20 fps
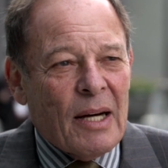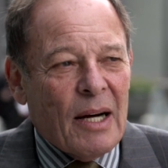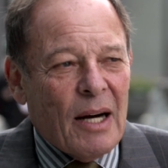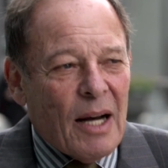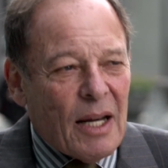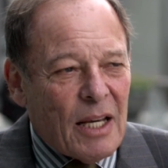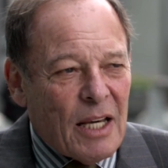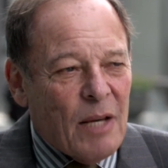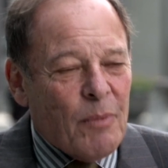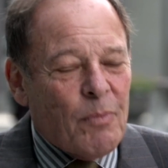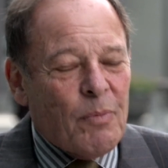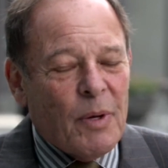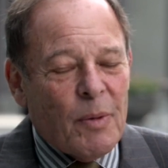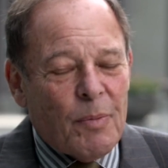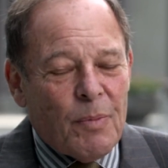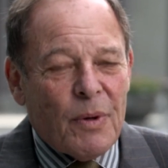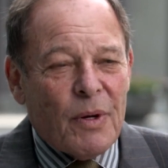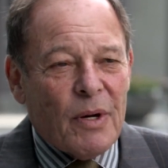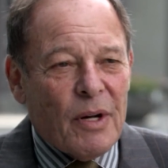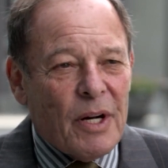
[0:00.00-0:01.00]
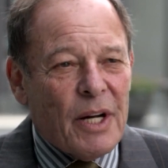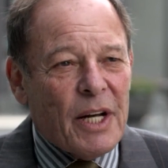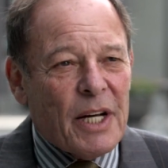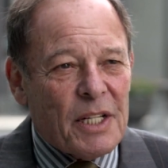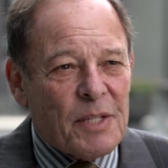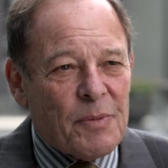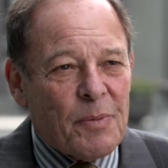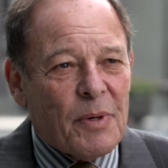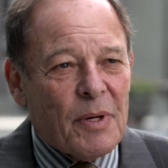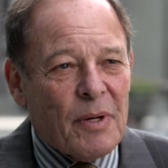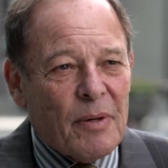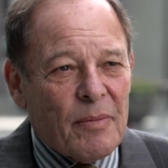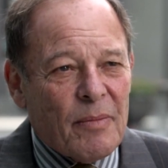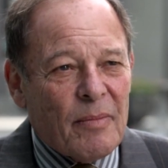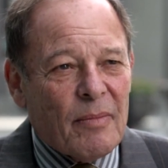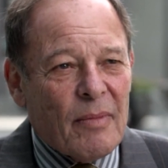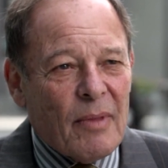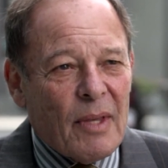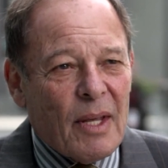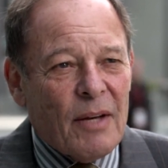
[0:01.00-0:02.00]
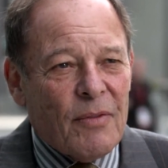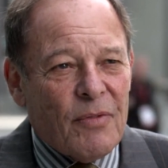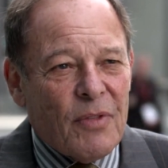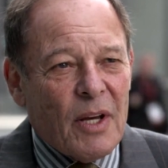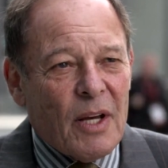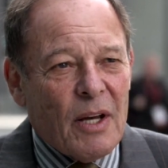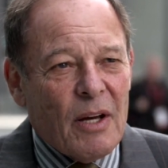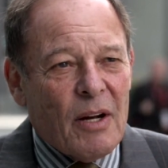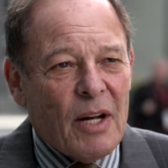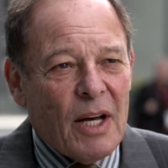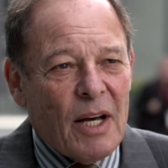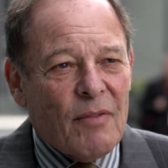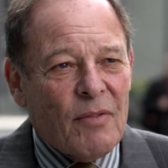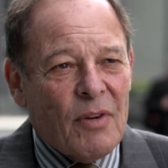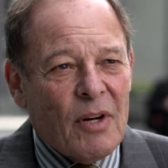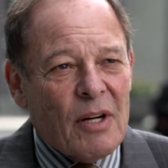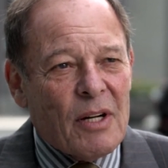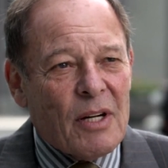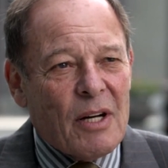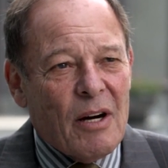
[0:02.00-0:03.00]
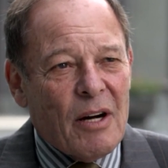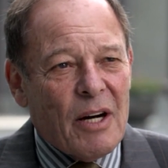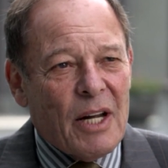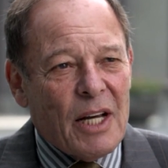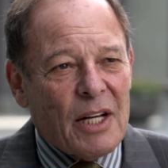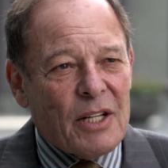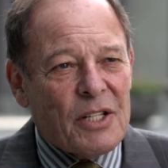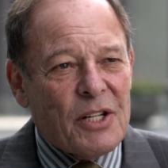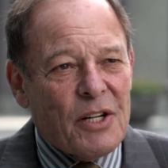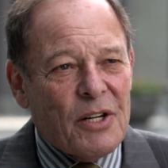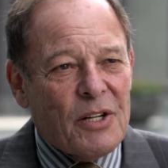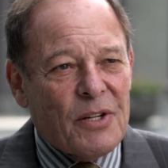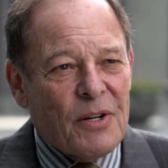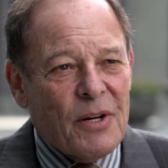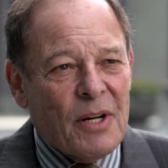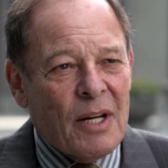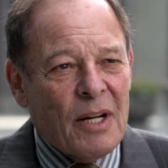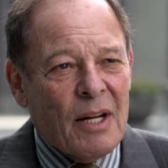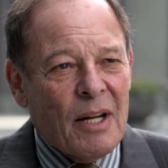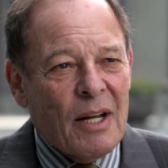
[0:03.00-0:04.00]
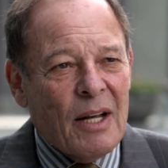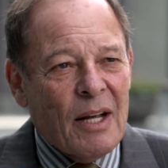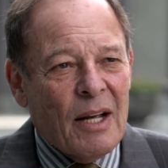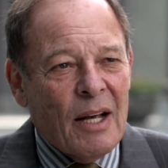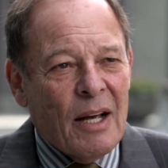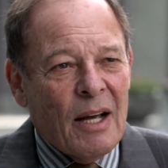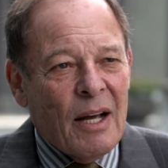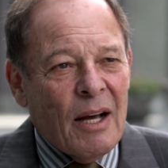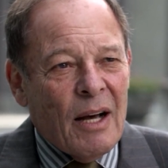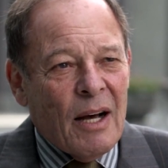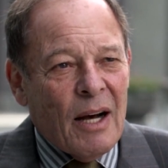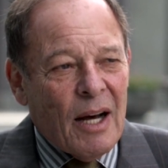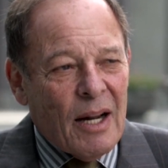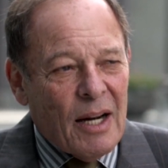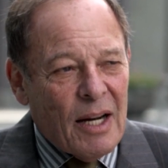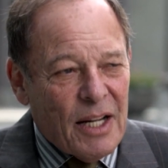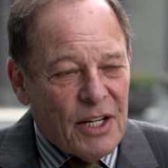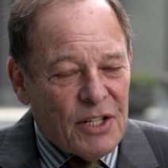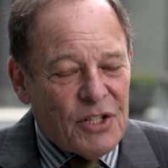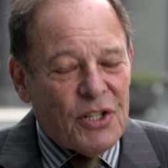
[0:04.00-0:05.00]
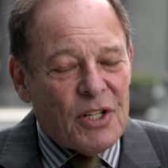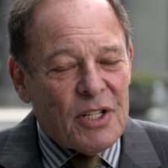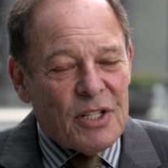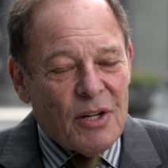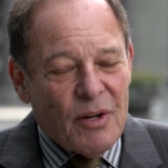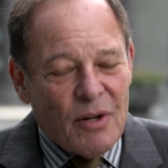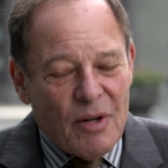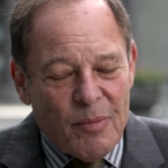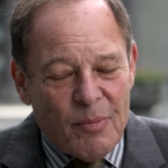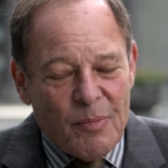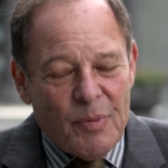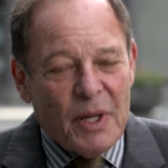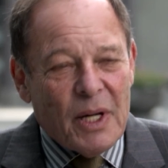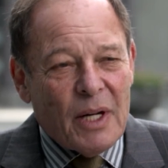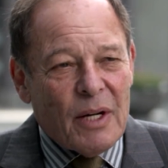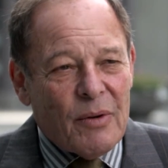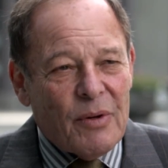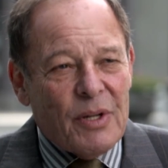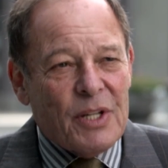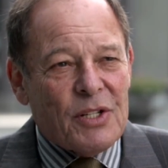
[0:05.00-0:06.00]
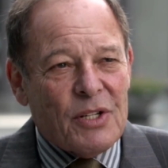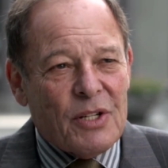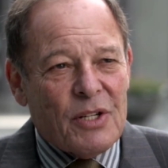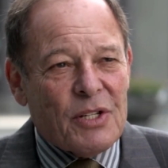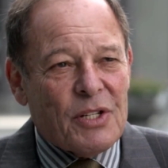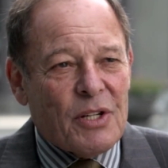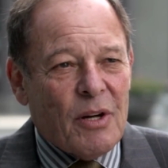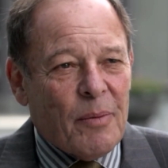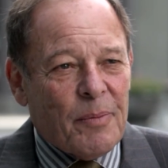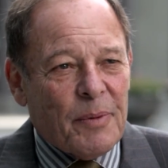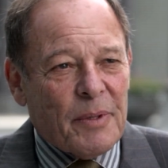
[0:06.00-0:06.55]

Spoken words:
I keep people on aspirin if they're going to have non-cardiac surgery, unless there's a compelling reason to stop